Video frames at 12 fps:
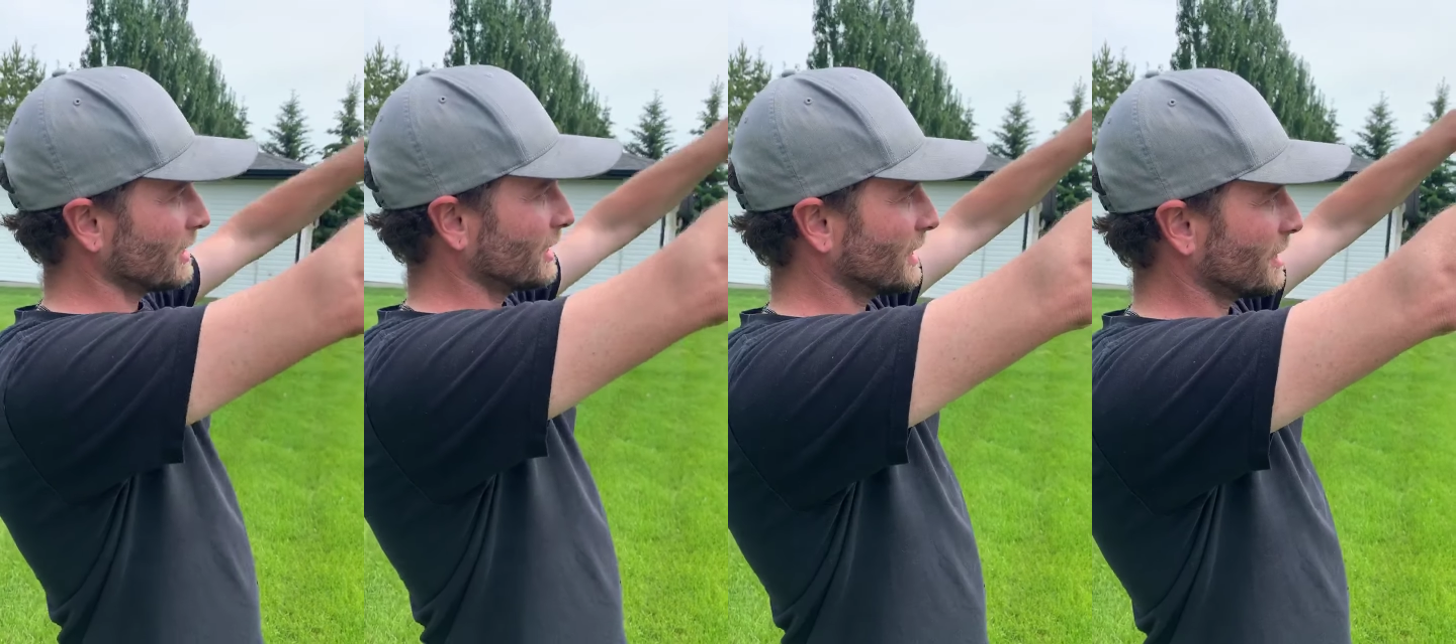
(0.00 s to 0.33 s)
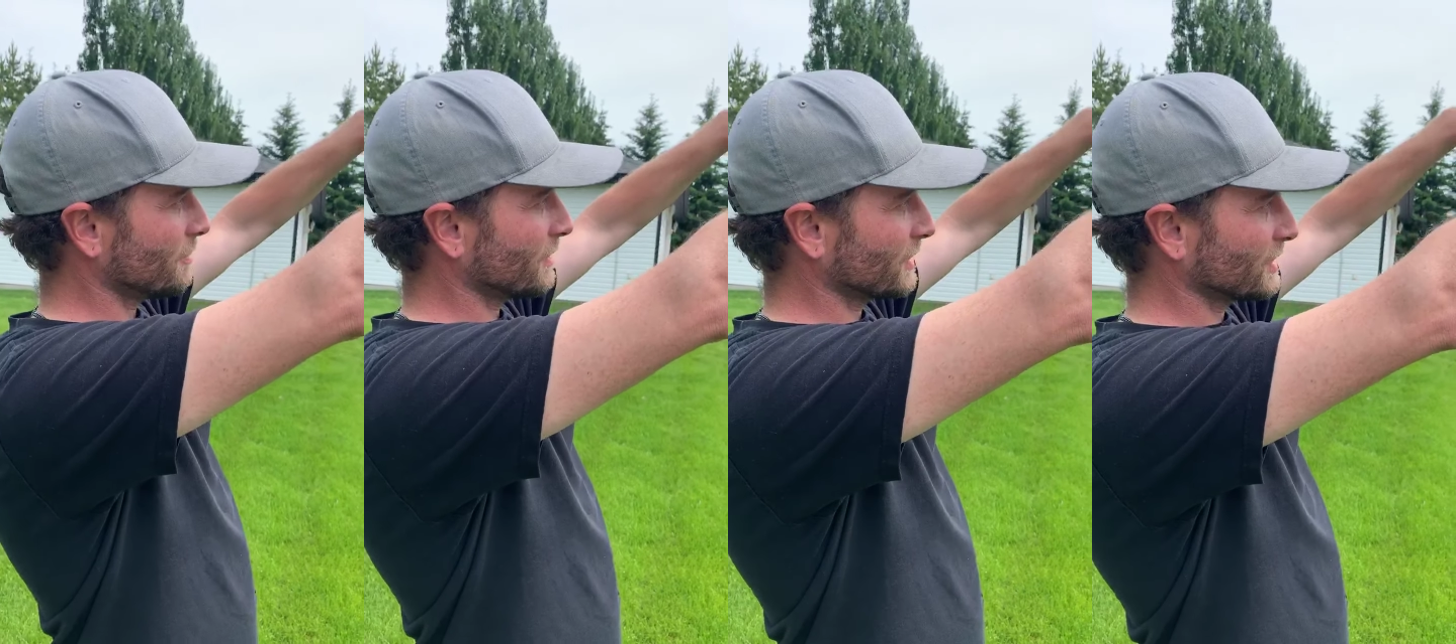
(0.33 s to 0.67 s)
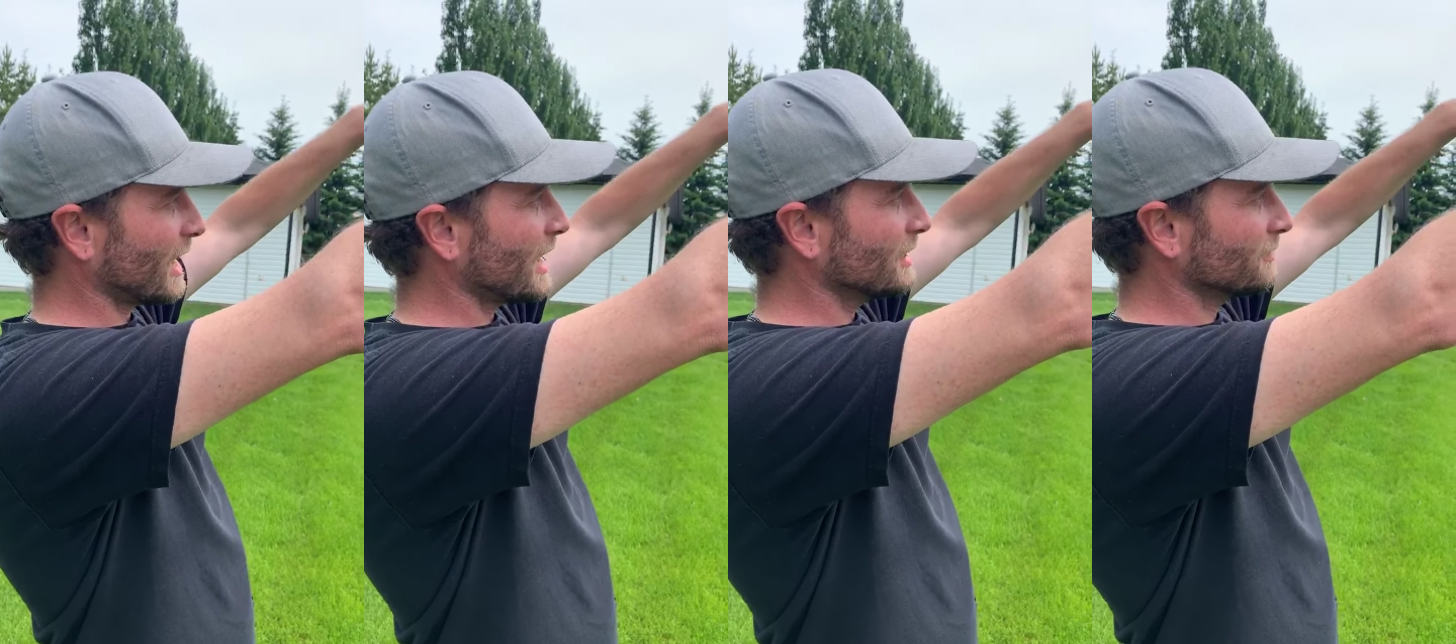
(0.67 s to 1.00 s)
running it up
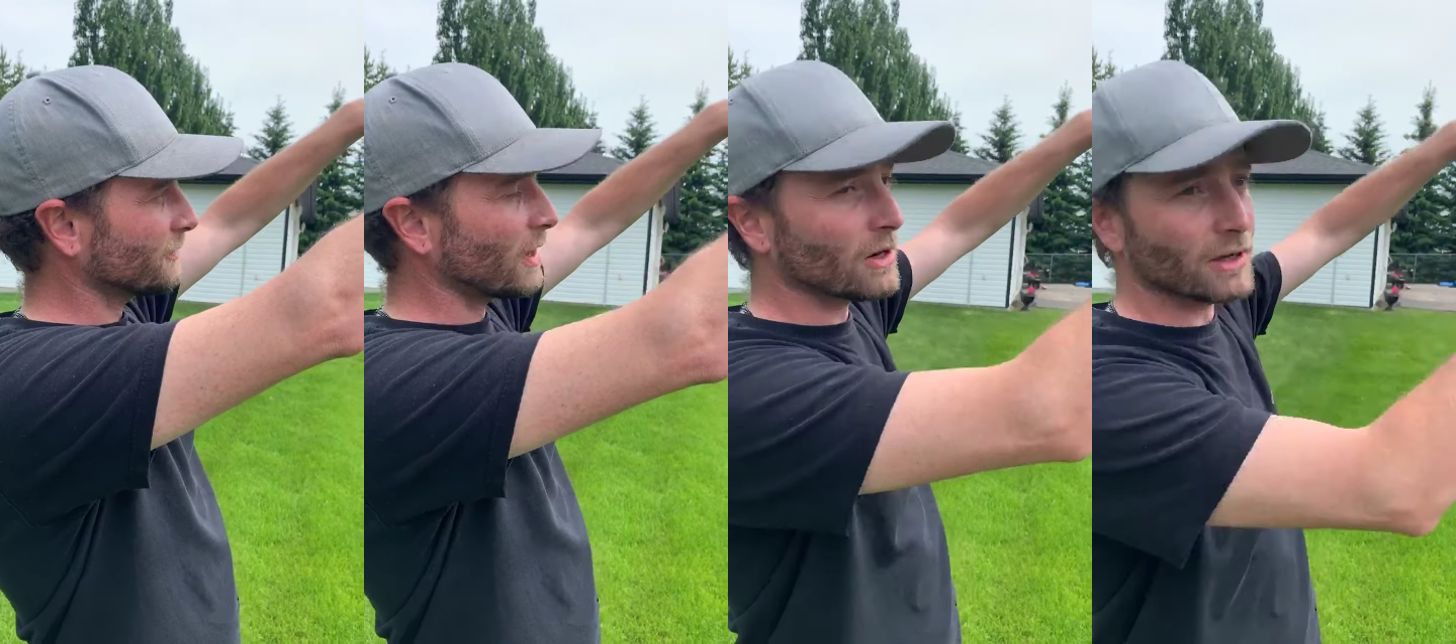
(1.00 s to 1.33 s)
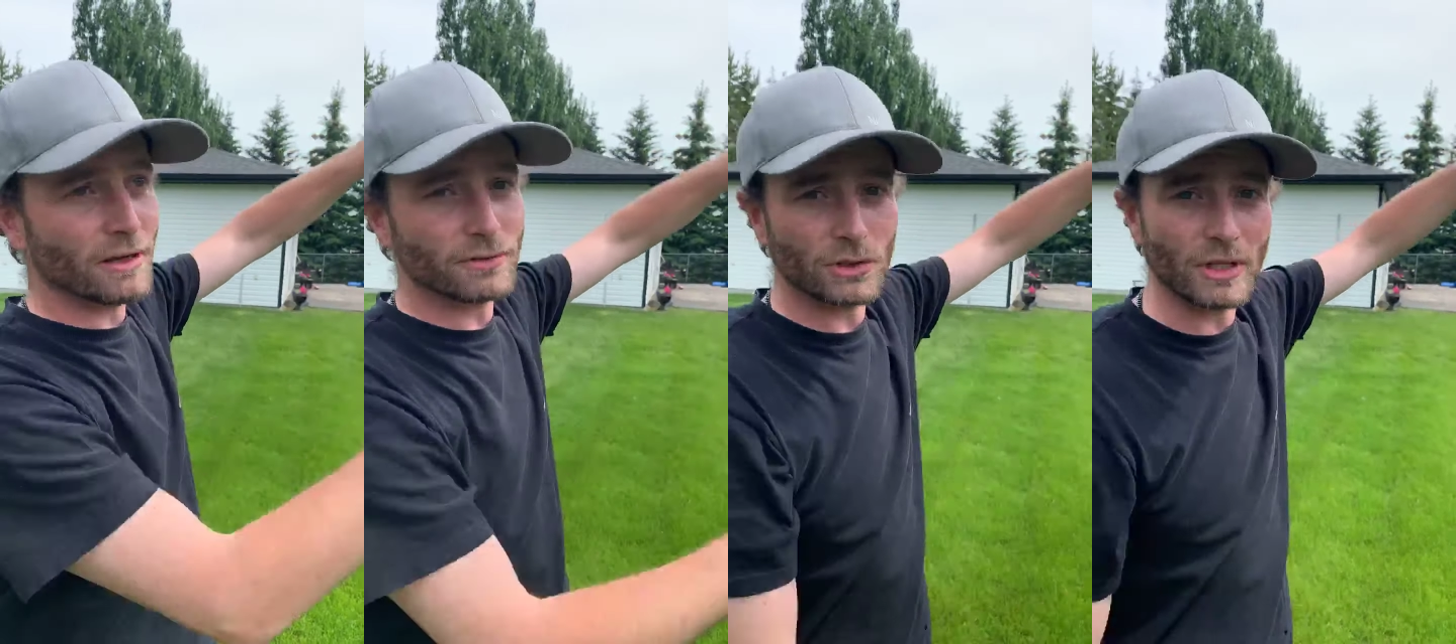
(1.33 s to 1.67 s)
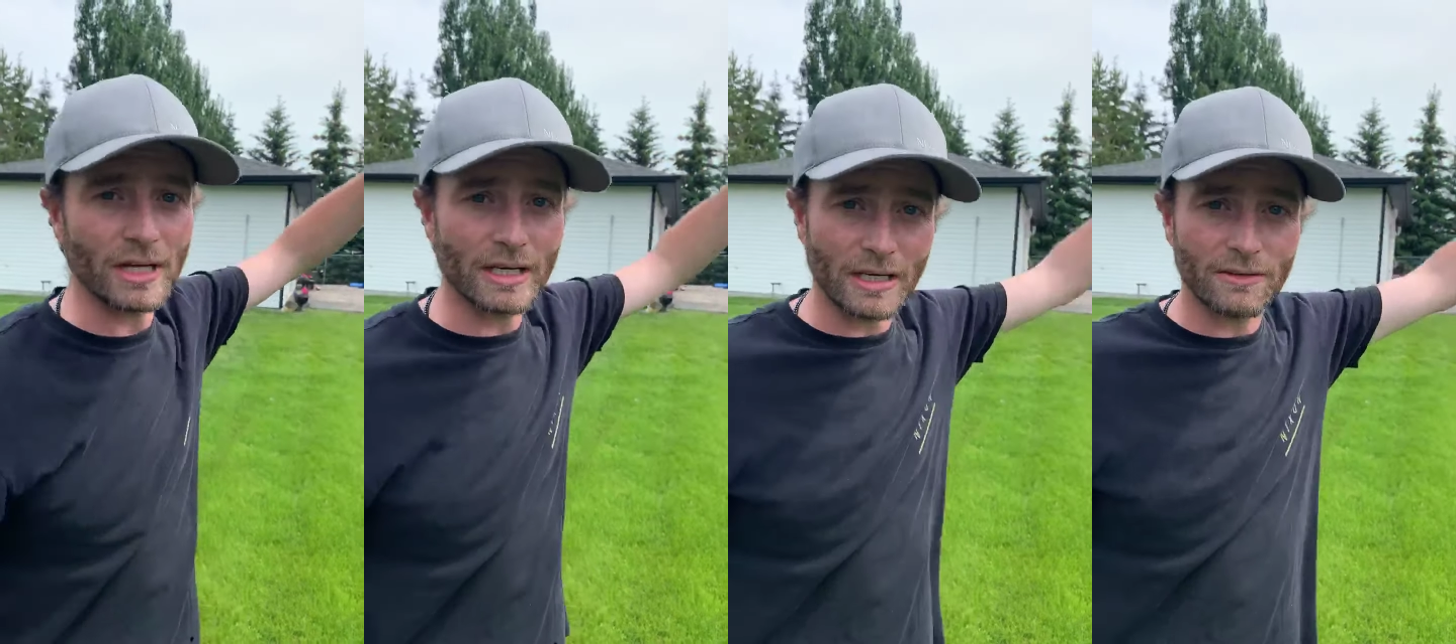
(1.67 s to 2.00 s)
the sides far enough
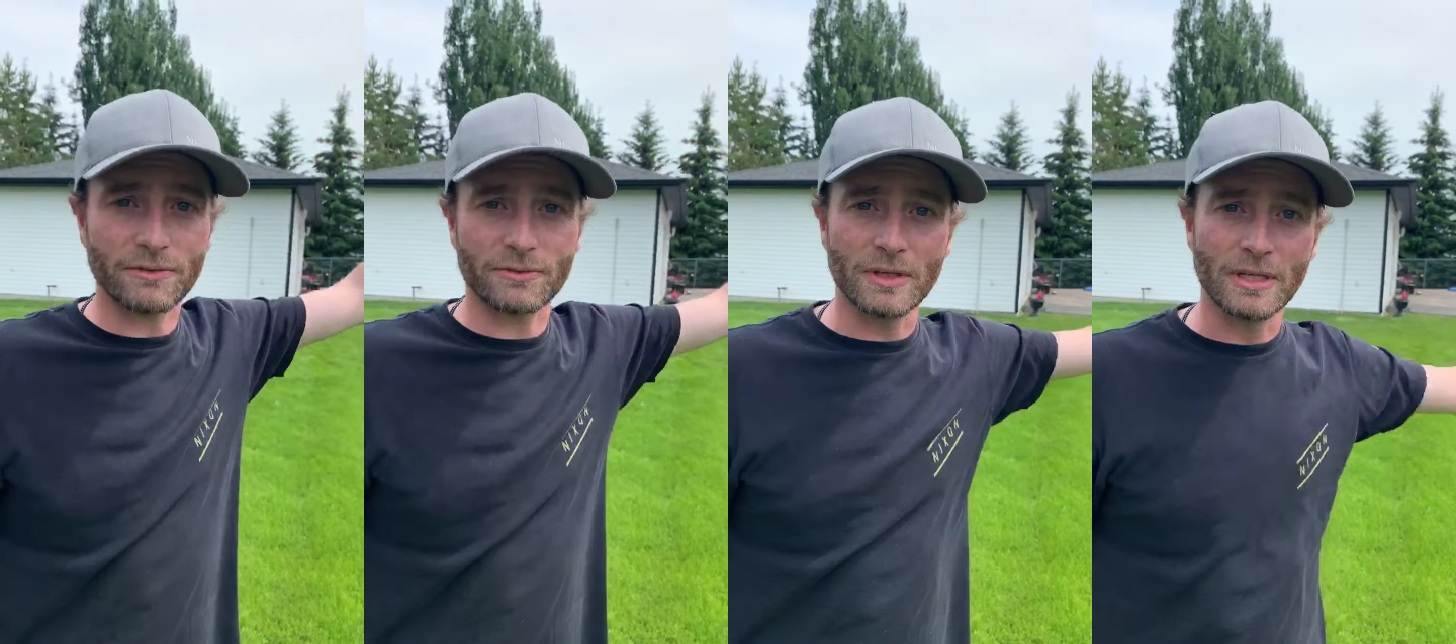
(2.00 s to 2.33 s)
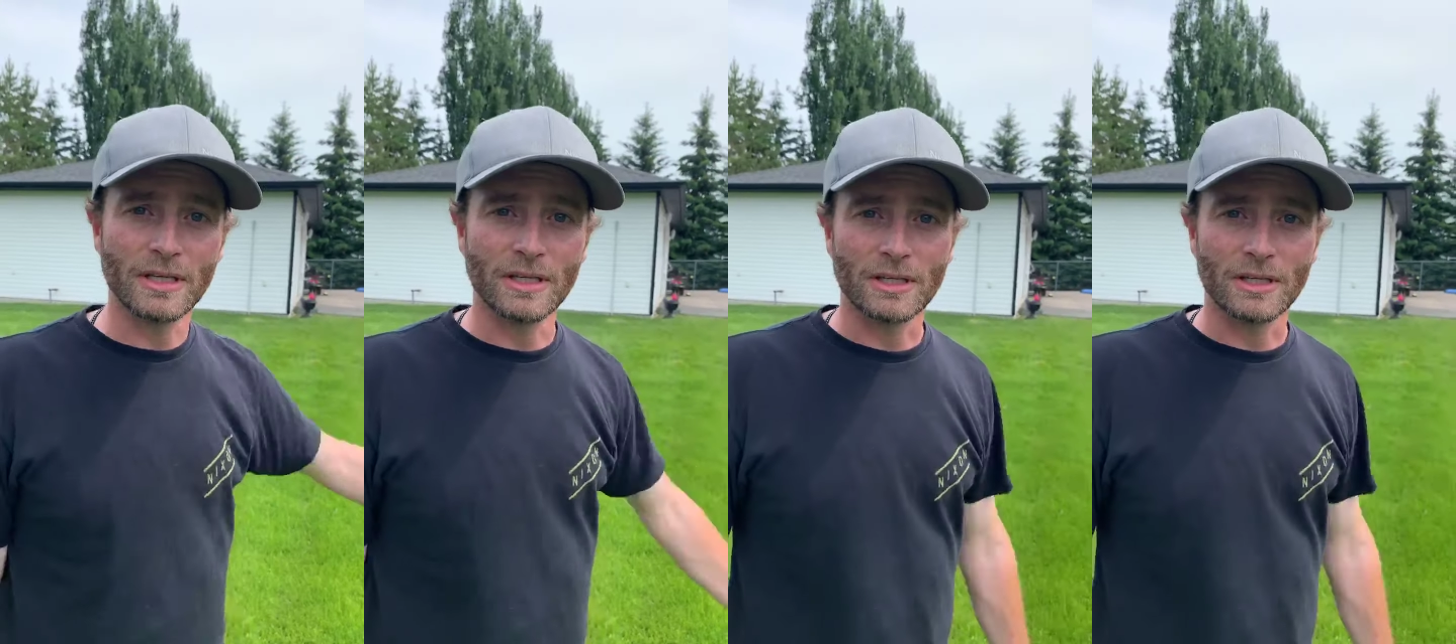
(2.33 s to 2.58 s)
so that if,